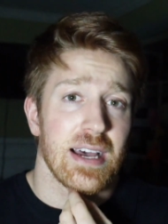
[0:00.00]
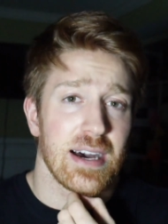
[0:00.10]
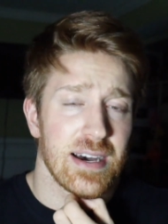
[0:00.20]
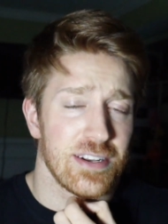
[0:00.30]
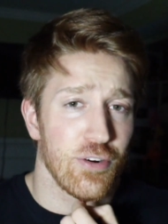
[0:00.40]

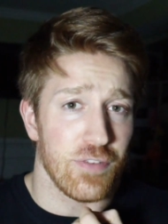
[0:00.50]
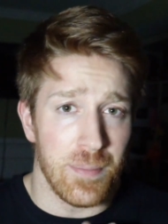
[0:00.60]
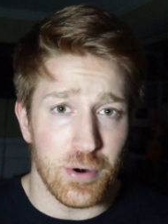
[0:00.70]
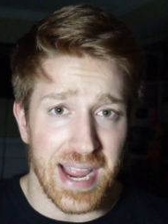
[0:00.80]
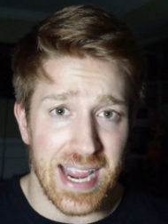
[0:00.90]
uh,
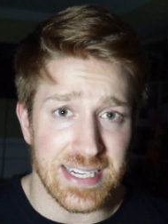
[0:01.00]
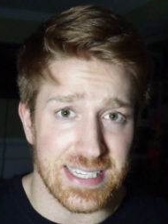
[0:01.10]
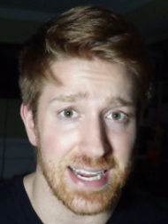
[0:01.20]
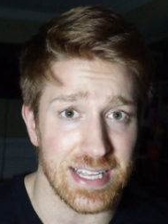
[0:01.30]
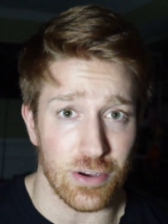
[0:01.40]
November
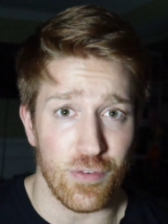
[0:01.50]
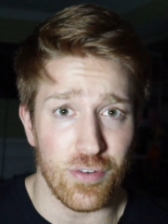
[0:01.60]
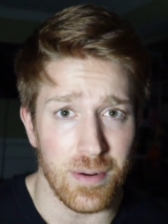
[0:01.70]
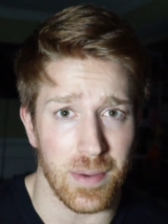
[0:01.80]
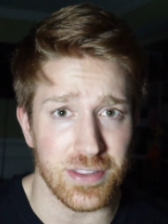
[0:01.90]
eighteenth,
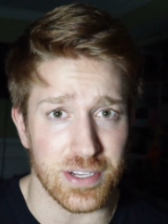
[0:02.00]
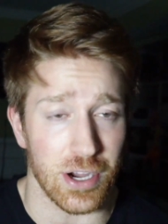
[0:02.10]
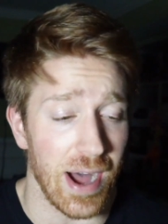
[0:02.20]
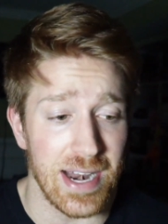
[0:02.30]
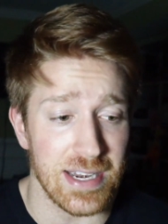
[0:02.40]
over a month
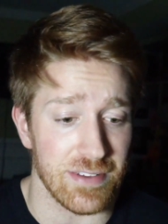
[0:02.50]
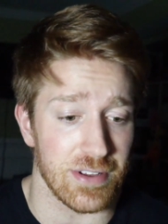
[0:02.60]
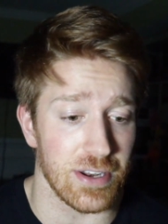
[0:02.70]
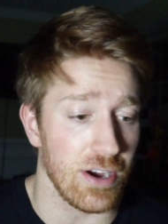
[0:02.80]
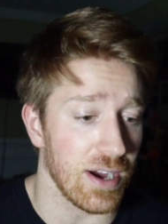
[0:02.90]
ago. I didn't
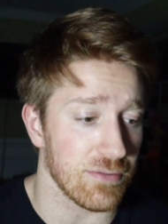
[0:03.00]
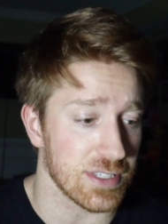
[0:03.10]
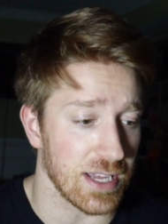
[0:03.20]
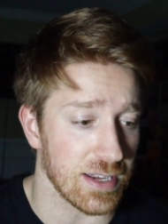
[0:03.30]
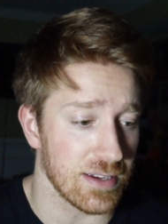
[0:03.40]
even know. I
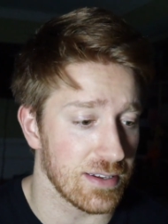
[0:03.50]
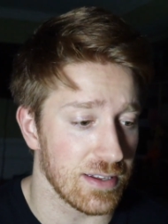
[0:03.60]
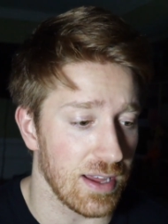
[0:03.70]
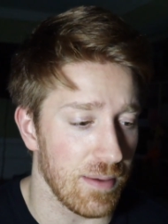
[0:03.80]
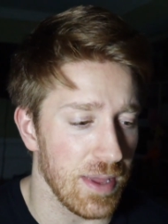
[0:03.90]
was like,
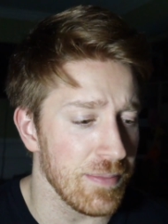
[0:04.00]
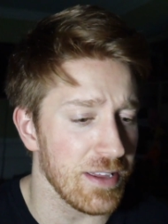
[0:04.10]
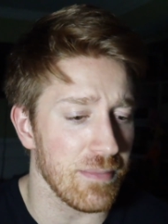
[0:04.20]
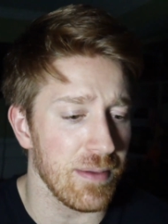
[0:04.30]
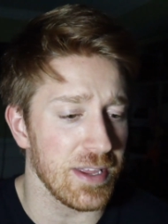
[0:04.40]
uh,
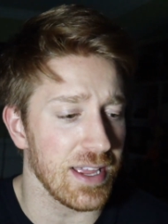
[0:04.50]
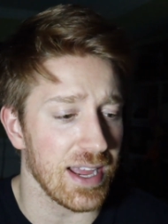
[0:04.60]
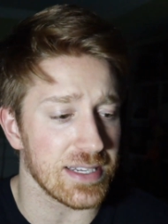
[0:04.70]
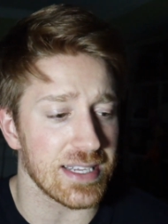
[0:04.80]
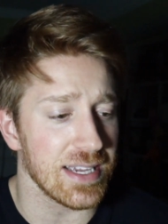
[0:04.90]
maybe, maybe
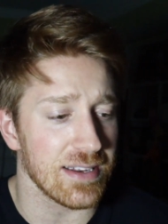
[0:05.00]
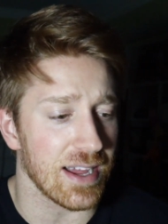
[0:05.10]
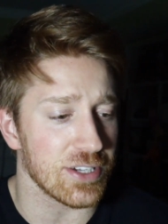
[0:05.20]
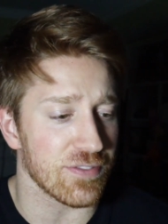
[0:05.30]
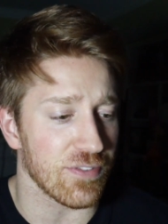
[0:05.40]
I did. I just